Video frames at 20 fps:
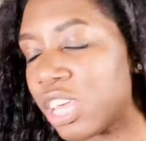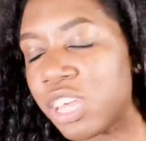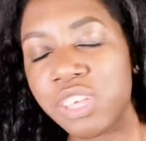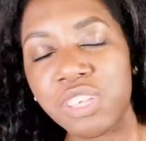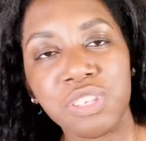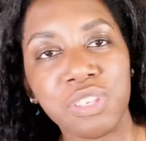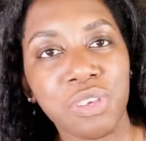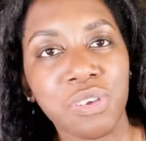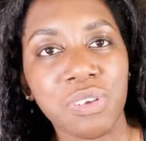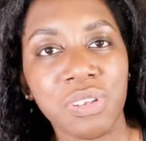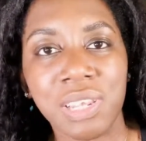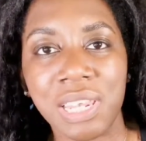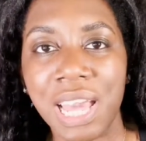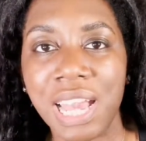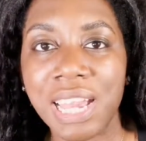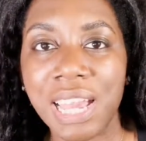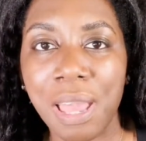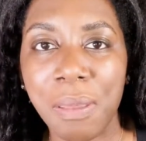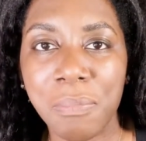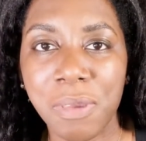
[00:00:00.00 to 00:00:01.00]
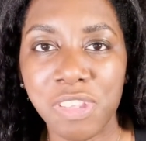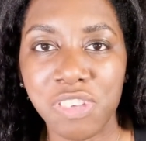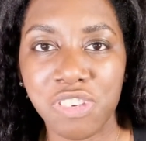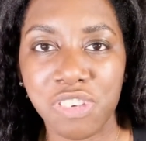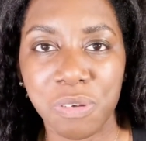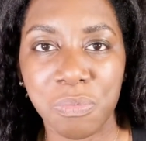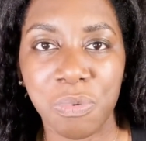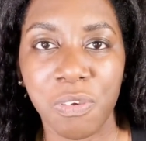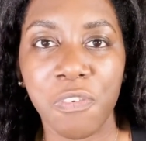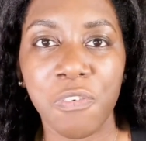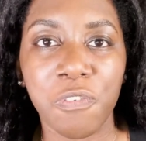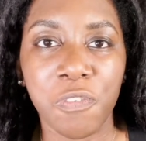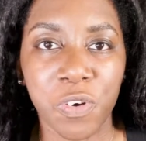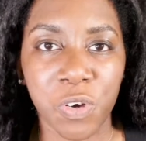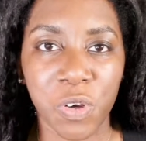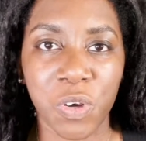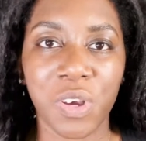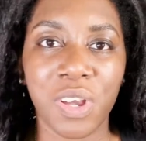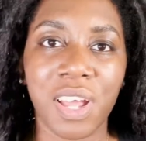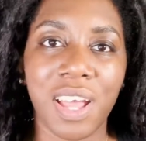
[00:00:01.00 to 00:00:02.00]
So like I mentioned
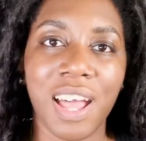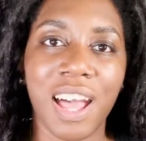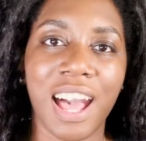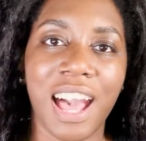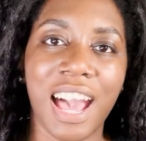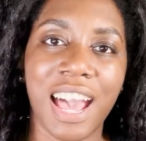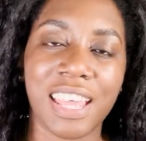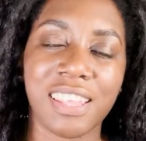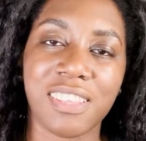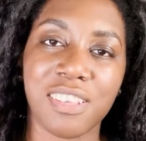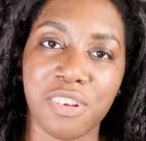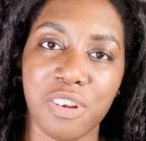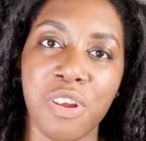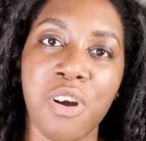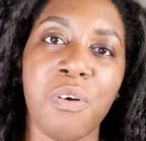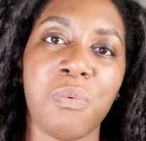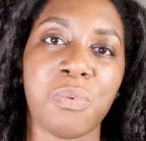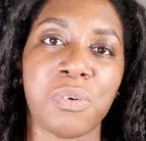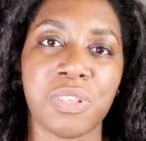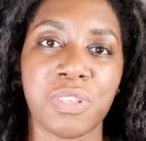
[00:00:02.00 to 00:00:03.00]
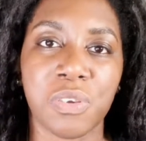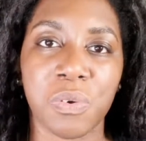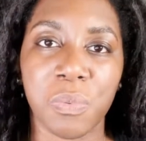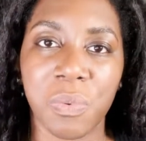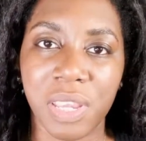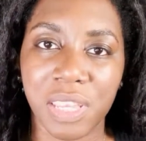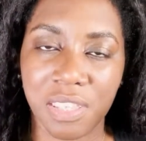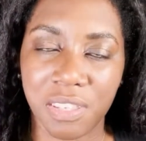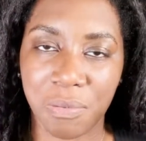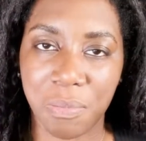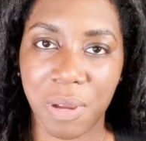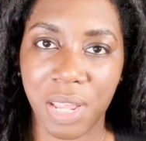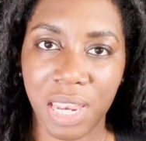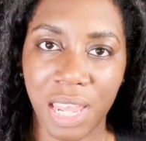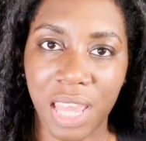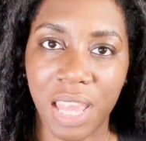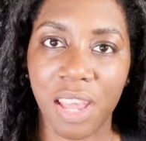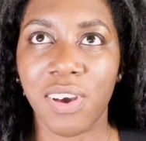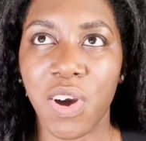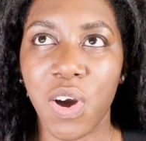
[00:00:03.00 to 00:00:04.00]
before, I did not want to waste
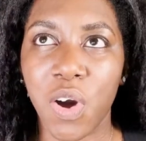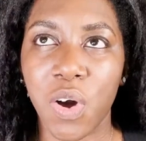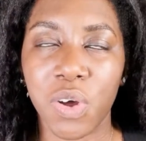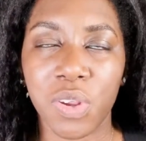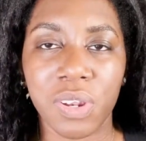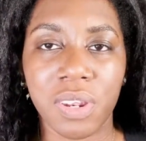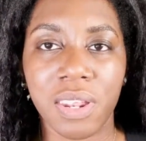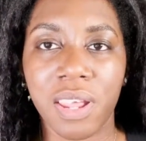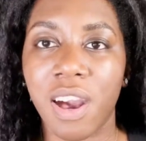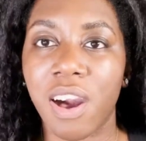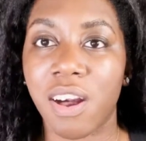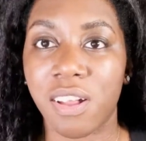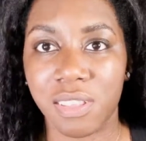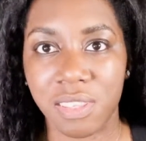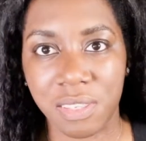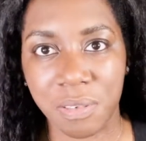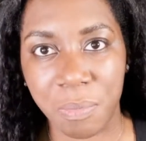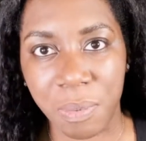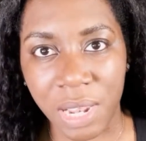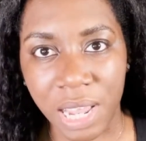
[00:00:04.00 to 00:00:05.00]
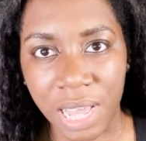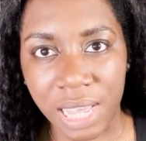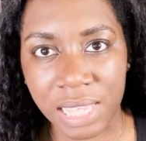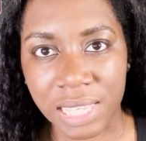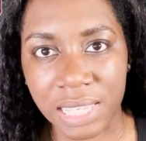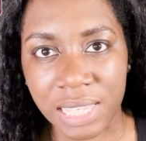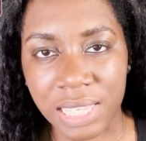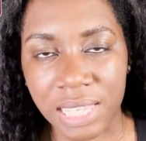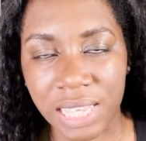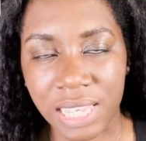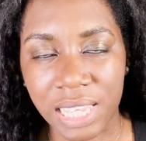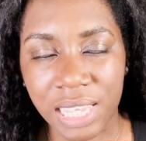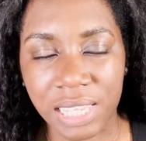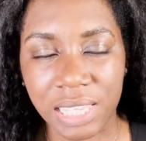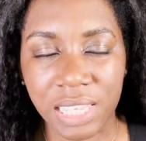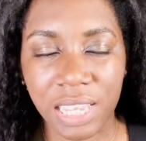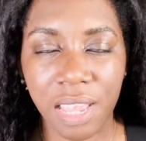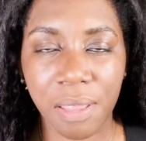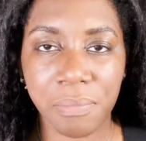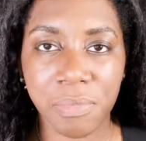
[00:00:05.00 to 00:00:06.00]
money on art supplies, in
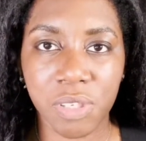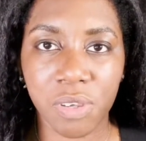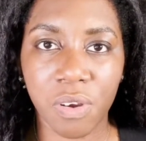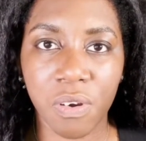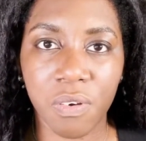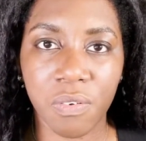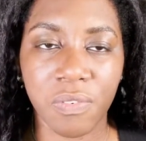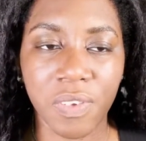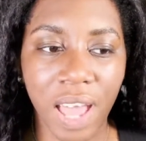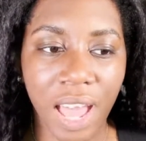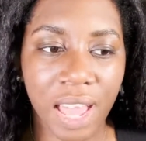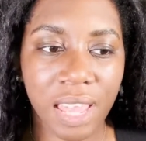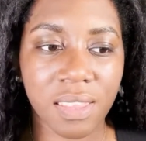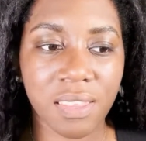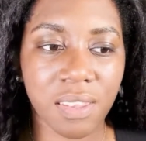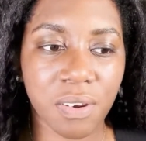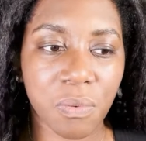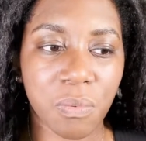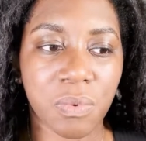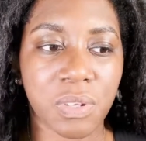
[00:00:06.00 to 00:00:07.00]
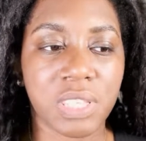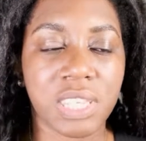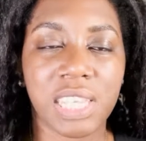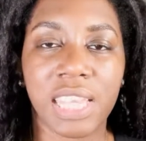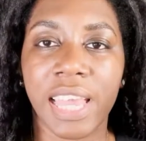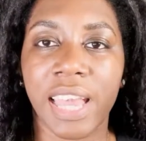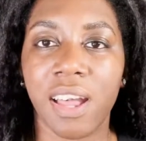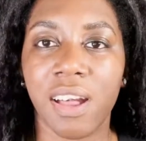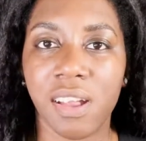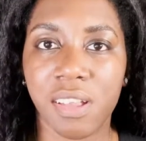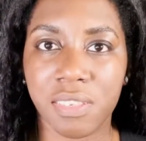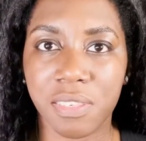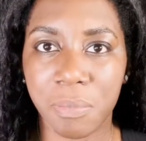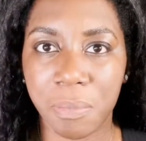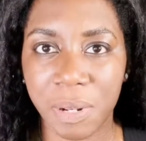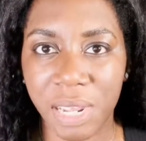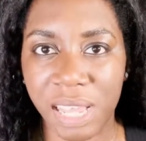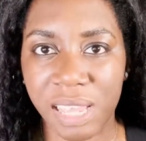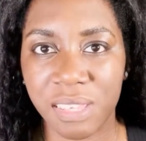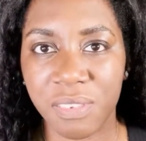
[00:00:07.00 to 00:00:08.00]
terms of I didn't want to get art
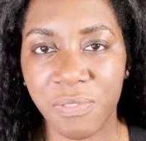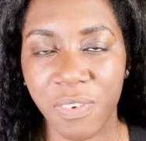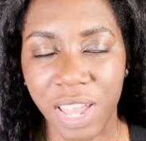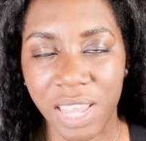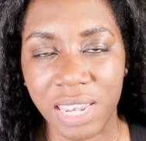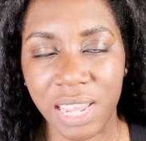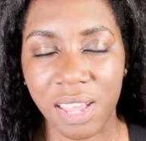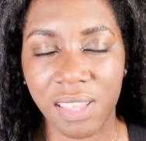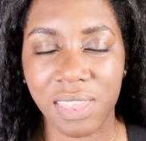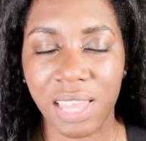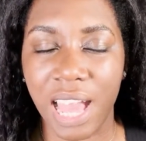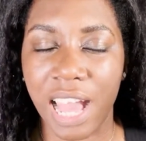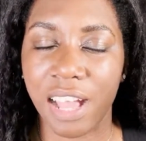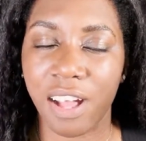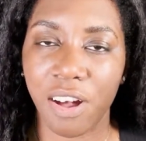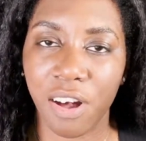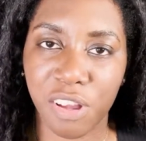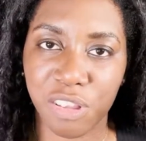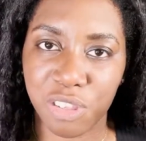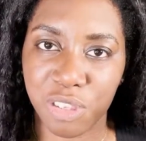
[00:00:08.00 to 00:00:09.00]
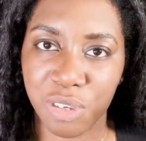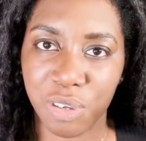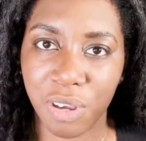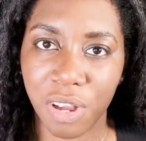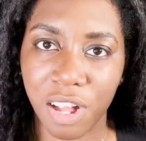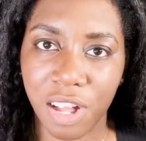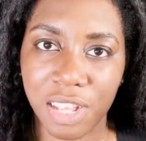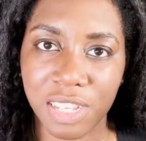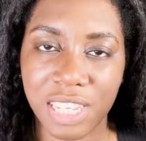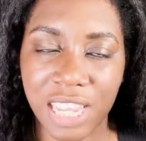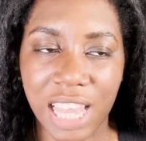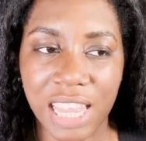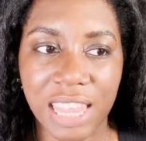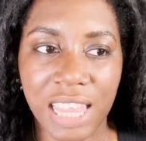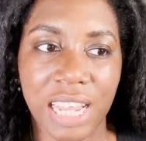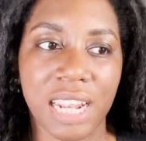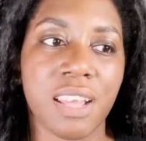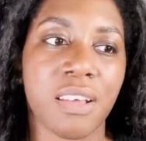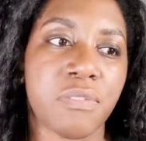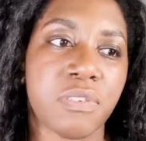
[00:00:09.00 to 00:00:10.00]
supplies, find out that I can't do art and
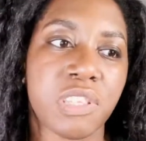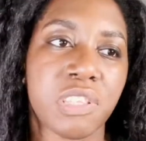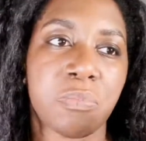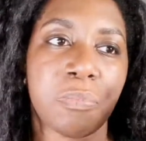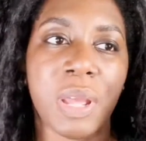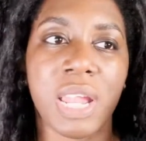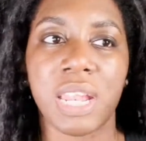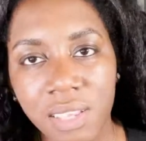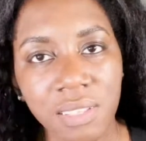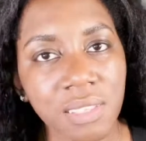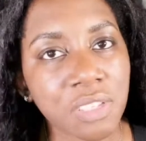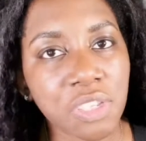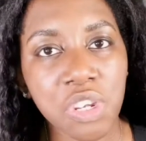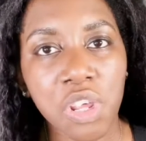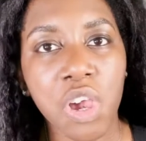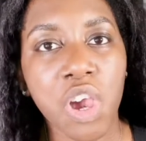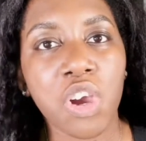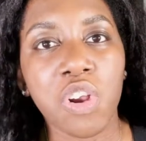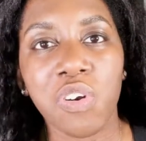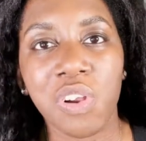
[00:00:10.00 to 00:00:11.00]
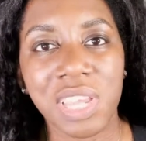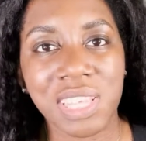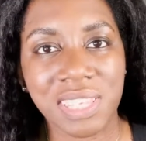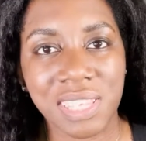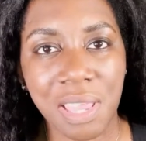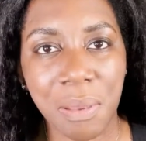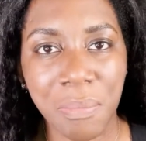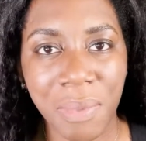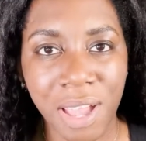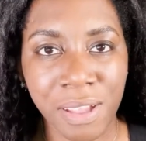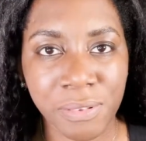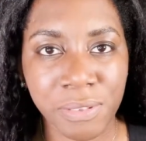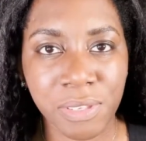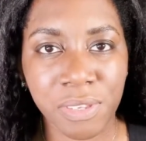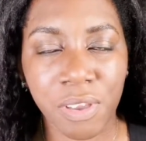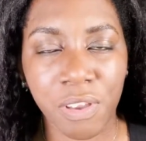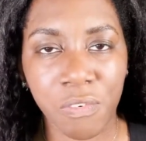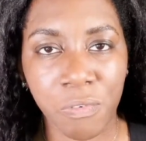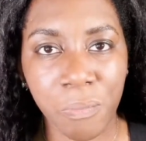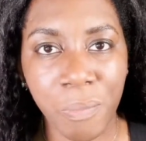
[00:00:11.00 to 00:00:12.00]
then have spent, you know, a crazy amount
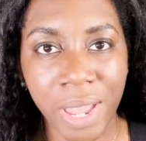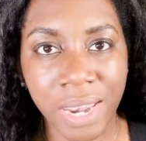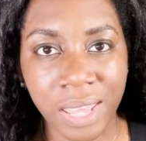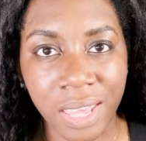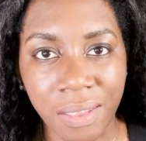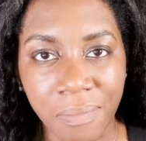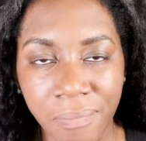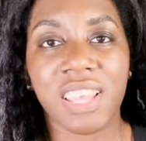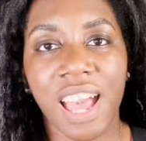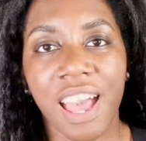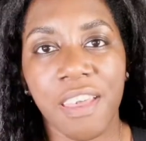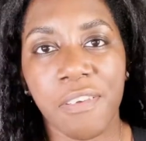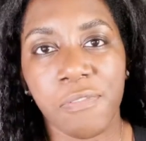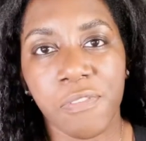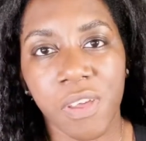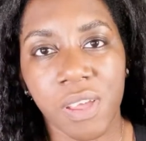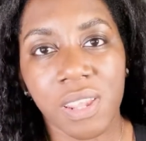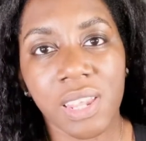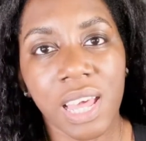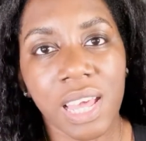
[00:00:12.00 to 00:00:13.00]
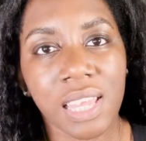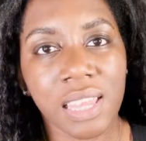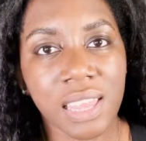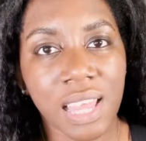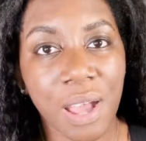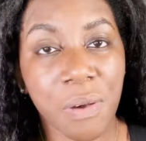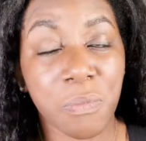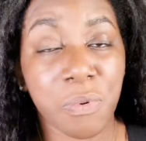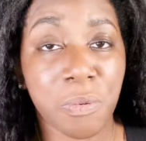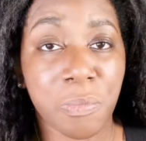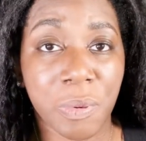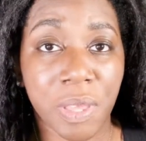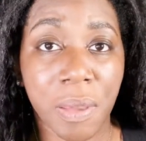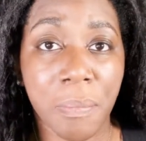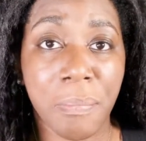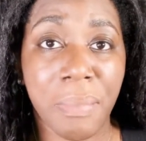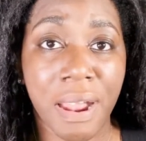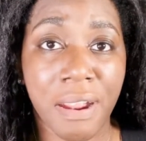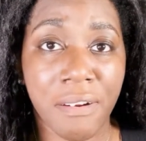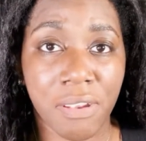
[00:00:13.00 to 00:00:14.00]
of money. I felt like that would be a
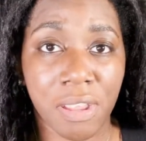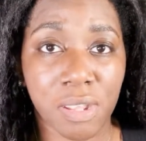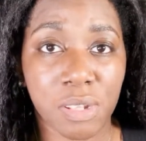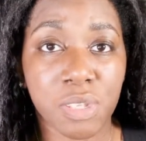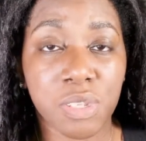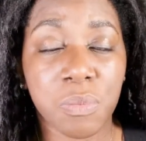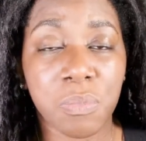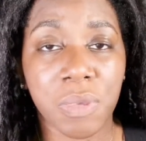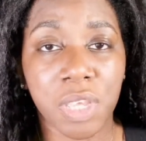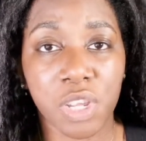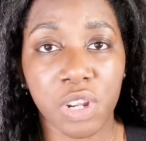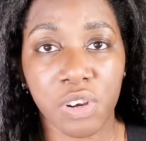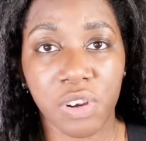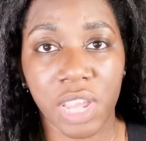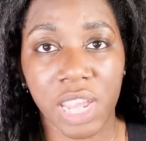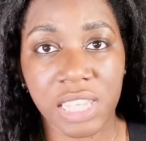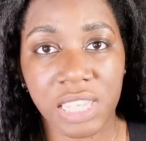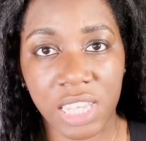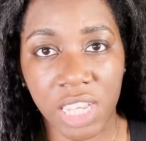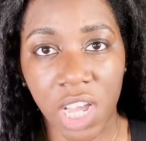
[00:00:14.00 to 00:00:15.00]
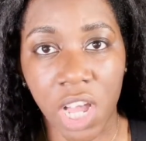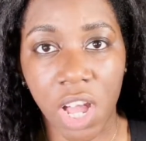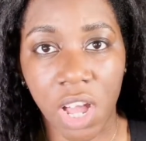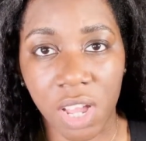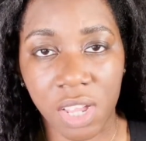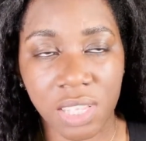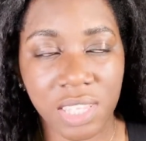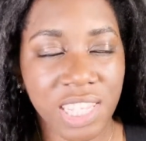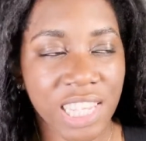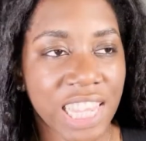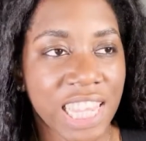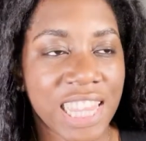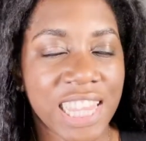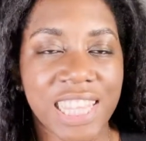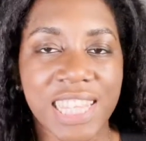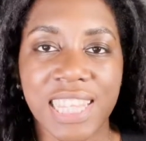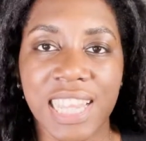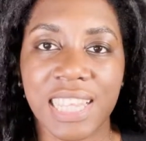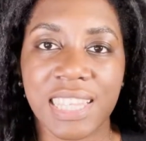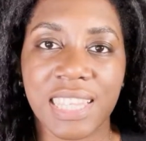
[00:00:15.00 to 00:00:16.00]
barrier to me creating art, in the
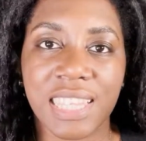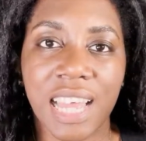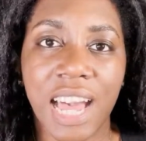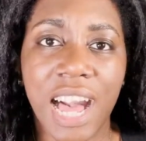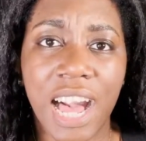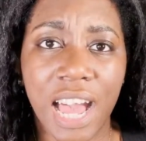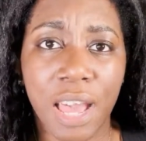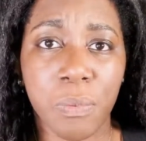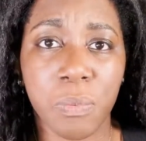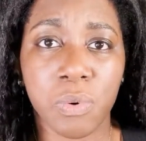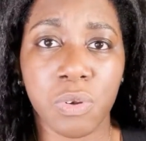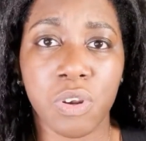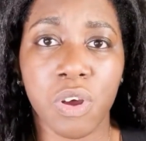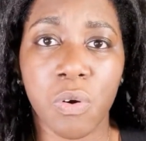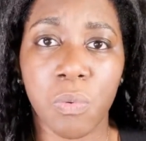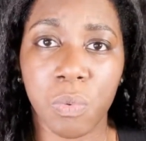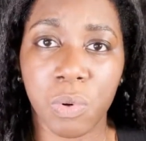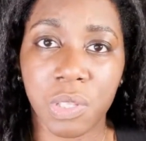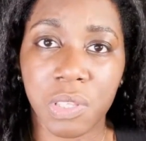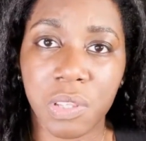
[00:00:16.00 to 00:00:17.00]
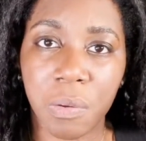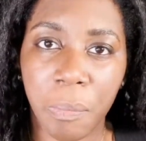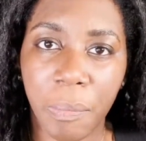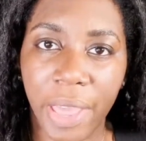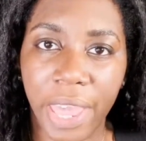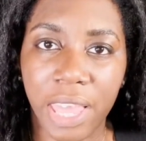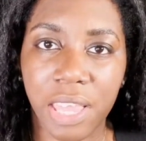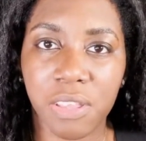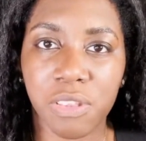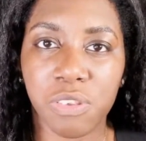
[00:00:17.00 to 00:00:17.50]
sense that I will not want to paint